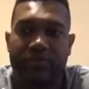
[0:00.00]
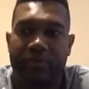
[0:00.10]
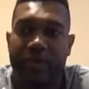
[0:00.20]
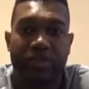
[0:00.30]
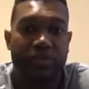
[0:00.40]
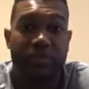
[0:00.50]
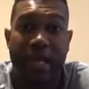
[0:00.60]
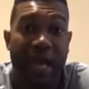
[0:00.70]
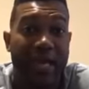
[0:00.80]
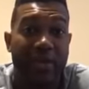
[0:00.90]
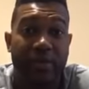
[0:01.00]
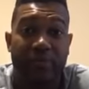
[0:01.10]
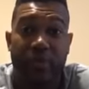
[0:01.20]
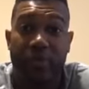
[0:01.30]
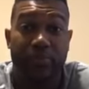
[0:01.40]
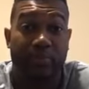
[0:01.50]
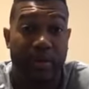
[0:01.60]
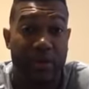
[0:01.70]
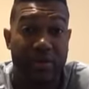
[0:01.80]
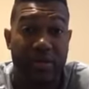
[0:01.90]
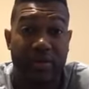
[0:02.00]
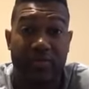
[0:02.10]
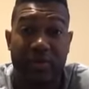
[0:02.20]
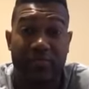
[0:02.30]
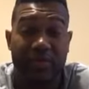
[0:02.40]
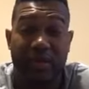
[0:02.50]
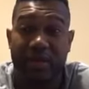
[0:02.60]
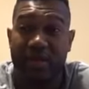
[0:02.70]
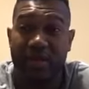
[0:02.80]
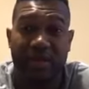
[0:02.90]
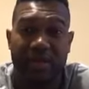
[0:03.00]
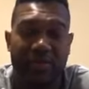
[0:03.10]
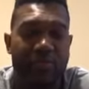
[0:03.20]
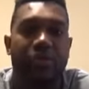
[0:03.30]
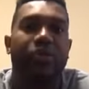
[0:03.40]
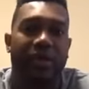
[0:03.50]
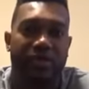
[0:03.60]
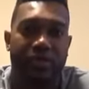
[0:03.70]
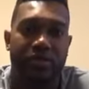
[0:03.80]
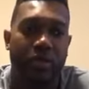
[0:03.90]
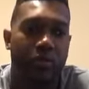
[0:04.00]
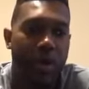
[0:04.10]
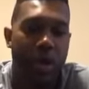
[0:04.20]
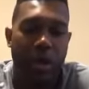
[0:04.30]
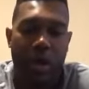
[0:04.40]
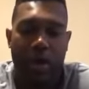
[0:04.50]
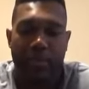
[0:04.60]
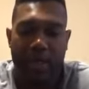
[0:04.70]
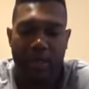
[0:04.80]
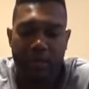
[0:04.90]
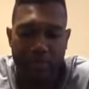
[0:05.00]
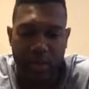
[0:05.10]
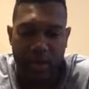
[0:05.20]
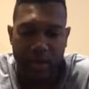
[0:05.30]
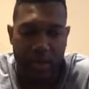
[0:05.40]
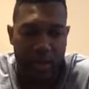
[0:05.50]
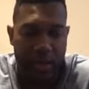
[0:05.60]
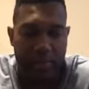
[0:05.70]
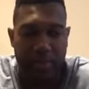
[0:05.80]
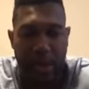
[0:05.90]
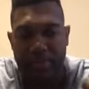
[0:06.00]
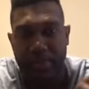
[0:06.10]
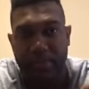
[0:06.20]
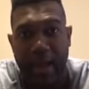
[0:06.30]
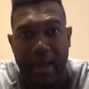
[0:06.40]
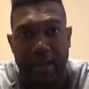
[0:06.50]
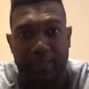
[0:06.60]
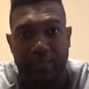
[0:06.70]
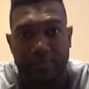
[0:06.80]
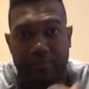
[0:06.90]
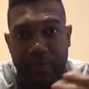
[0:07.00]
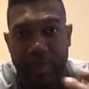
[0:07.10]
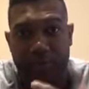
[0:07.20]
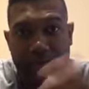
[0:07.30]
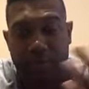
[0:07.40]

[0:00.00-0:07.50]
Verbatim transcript: if kids were tired, if it was burdened, it, it, it, it was crazy. So um, I get up there and I'm, I'm in the back because I'm, I'm,